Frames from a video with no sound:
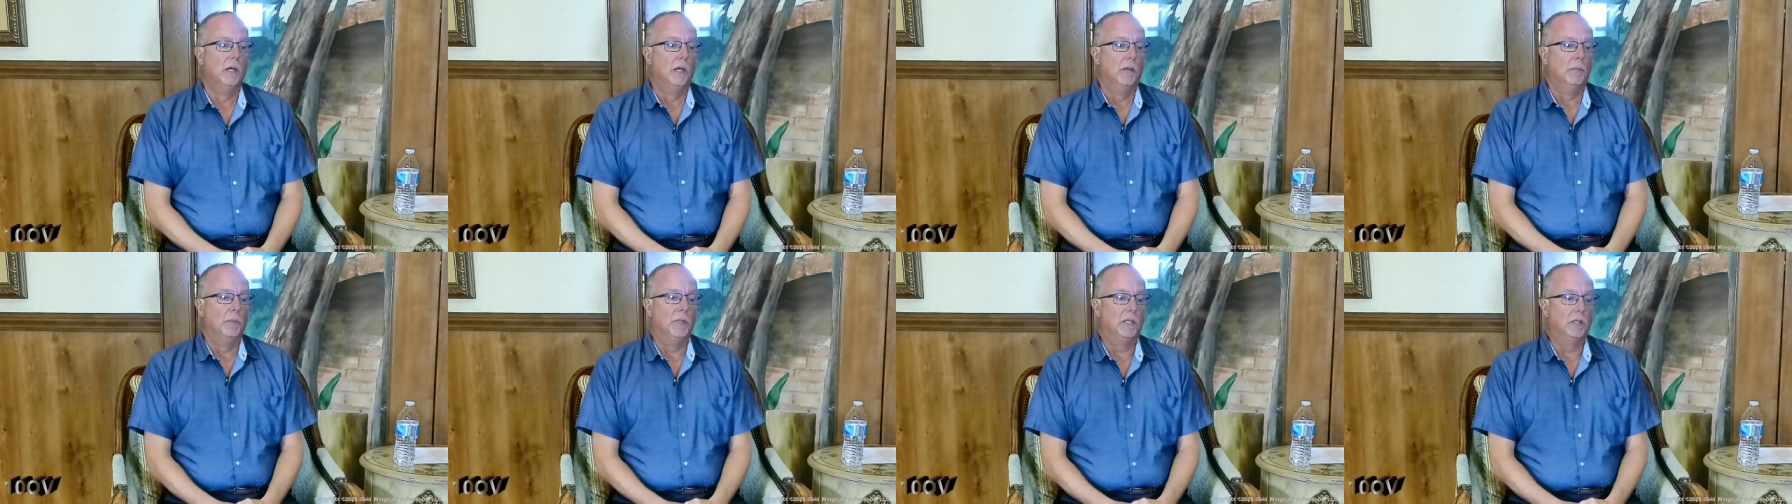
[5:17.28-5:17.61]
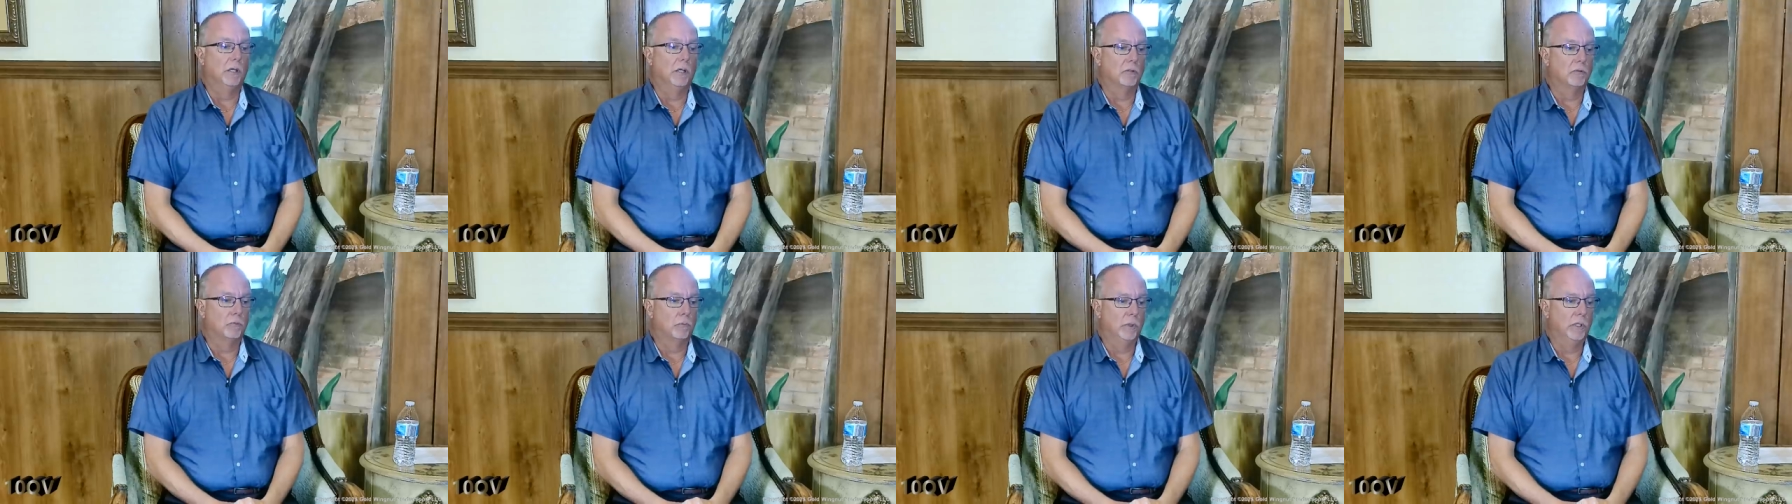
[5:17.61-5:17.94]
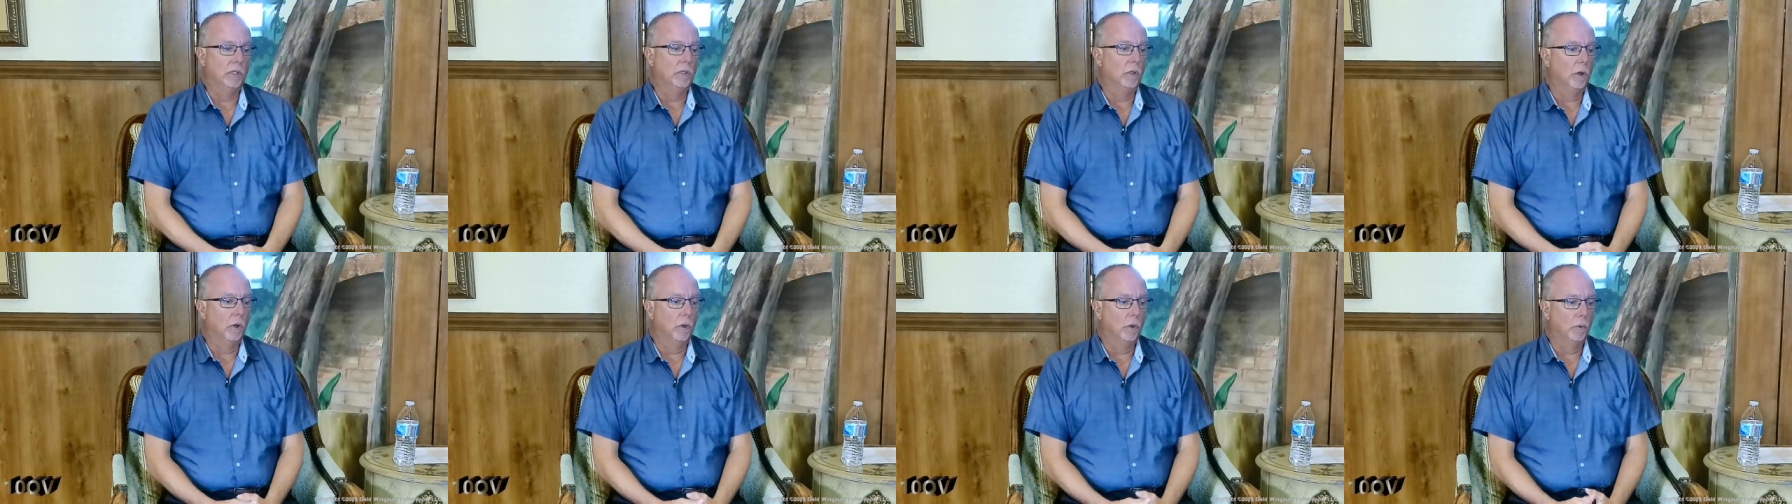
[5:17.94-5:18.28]
because
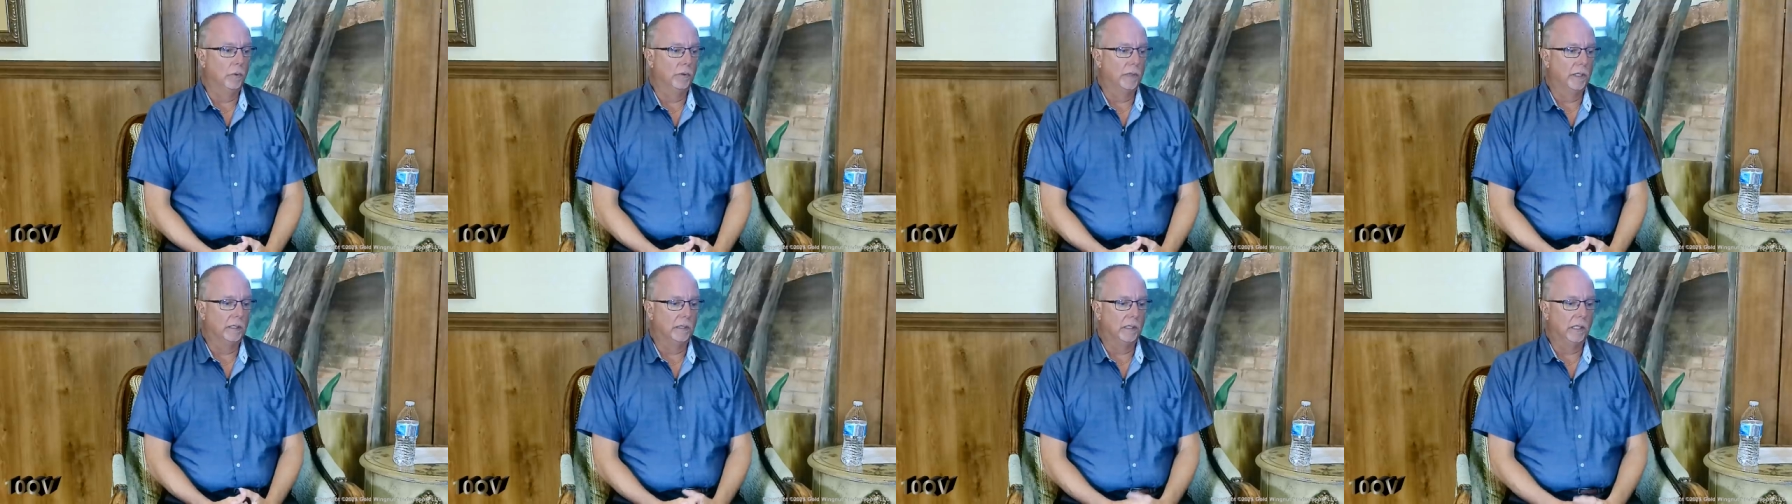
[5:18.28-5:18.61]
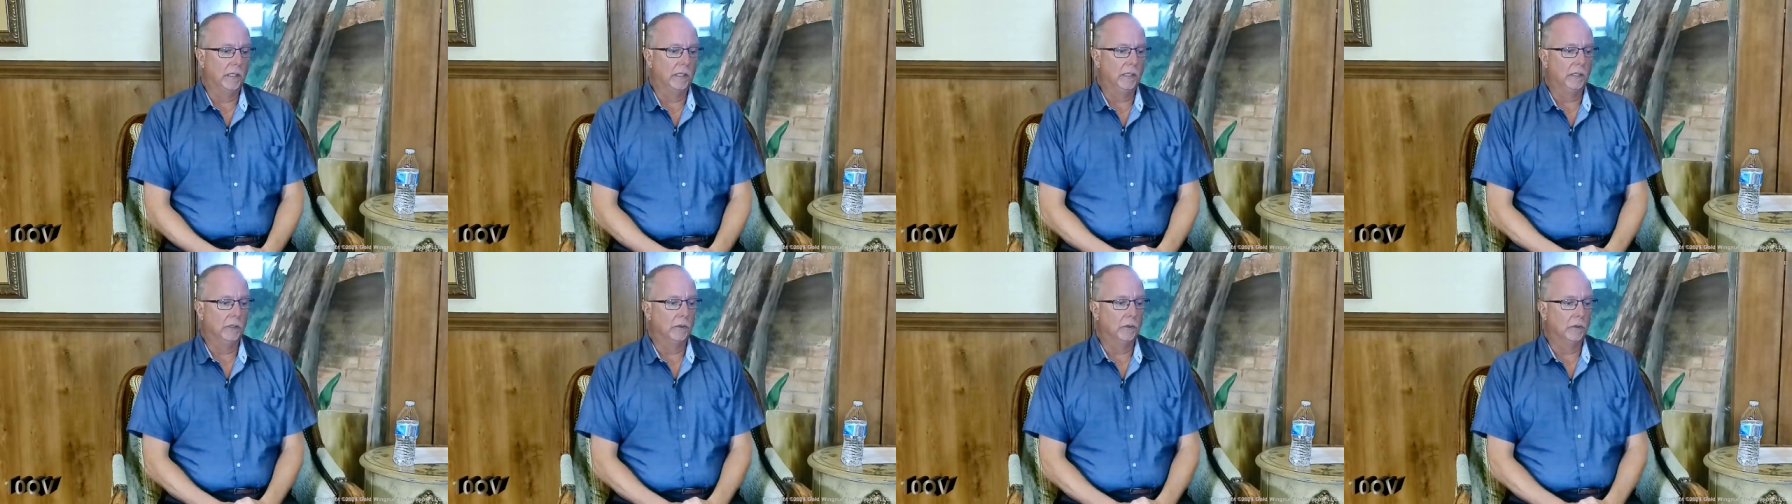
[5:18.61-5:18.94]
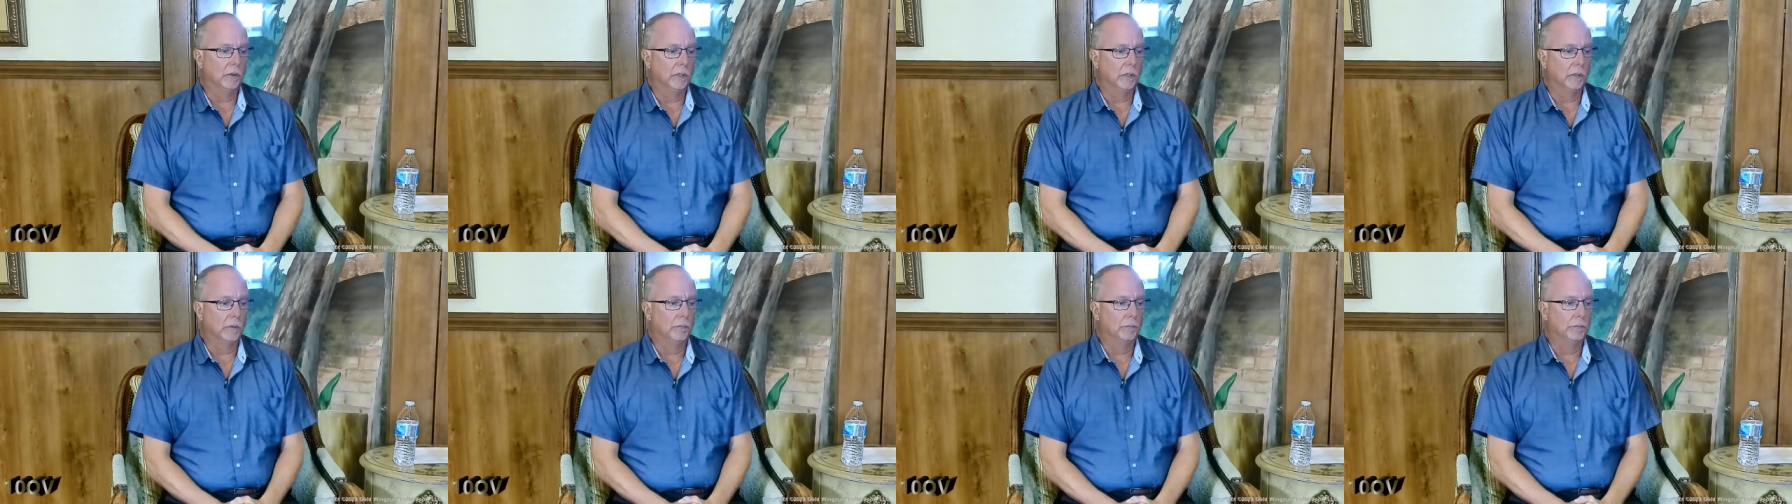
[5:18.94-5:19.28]
we know that they are
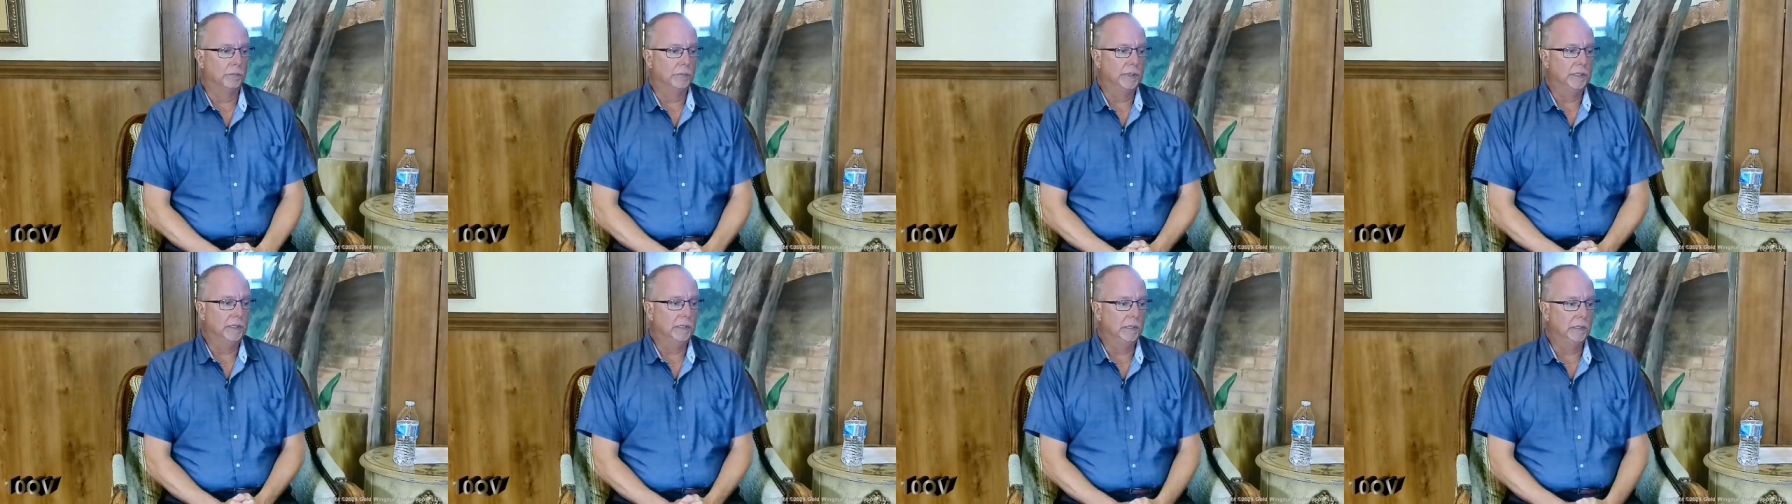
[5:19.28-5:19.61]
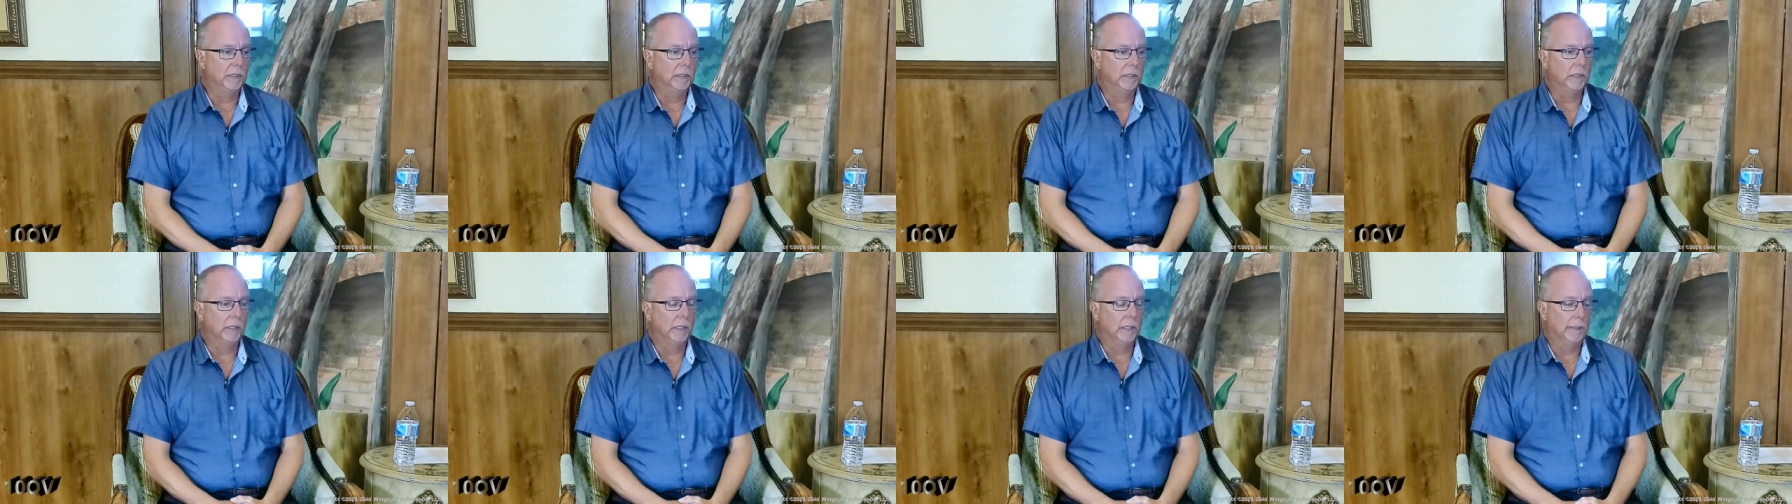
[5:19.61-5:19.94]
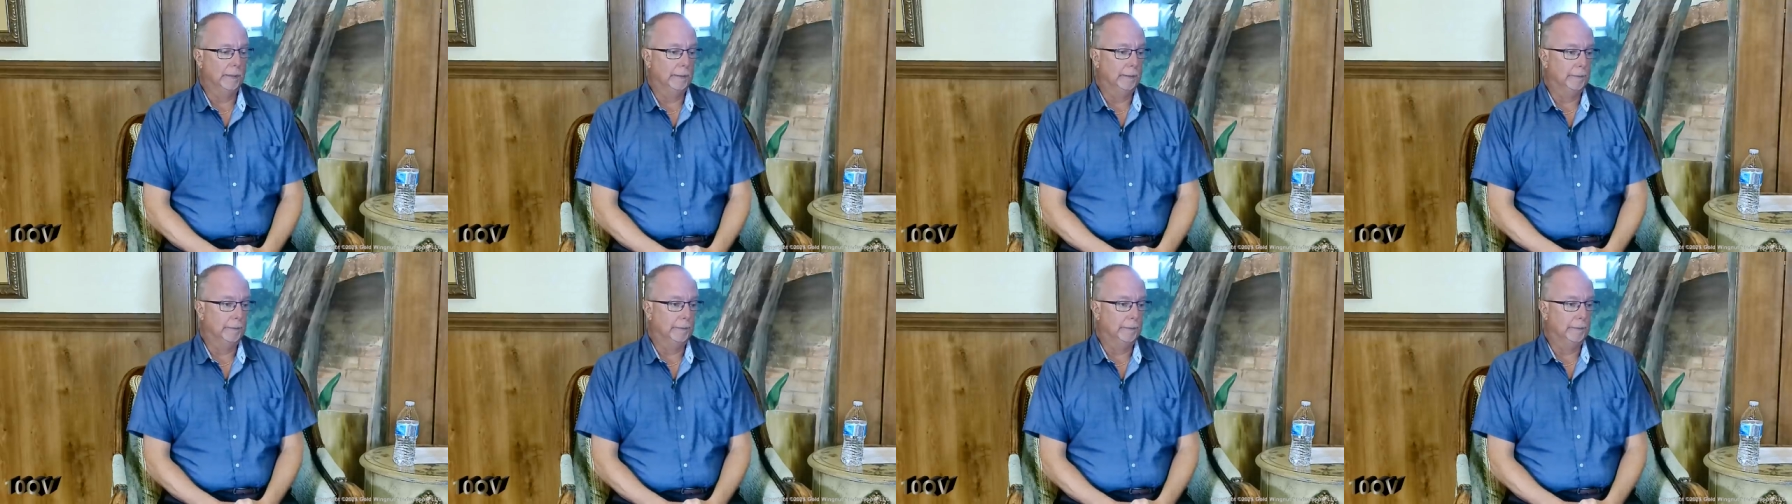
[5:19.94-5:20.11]
going to be